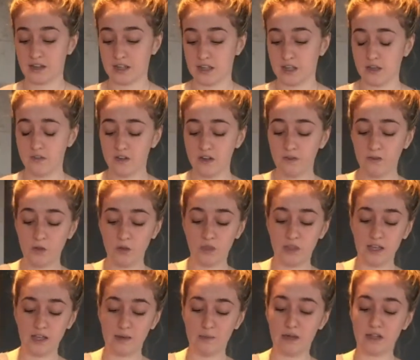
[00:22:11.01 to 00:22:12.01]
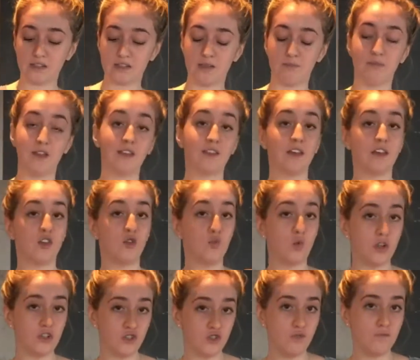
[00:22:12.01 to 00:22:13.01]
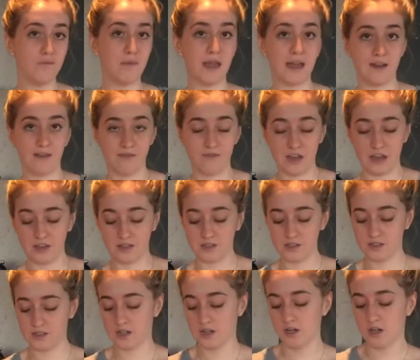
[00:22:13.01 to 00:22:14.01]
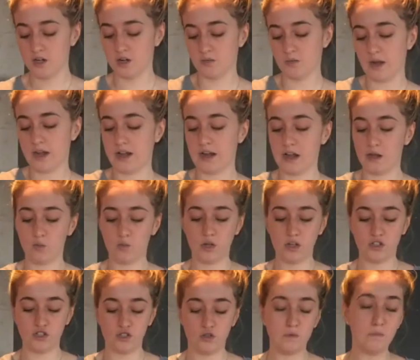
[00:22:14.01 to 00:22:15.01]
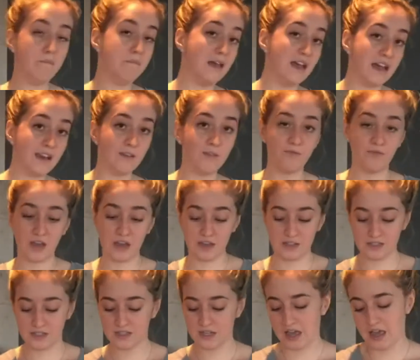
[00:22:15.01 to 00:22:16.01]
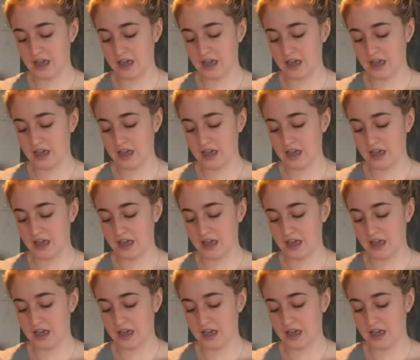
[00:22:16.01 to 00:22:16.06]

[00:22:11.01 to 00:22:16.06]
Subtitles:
Even if you think about something that you want to manifest, right? I want to manifest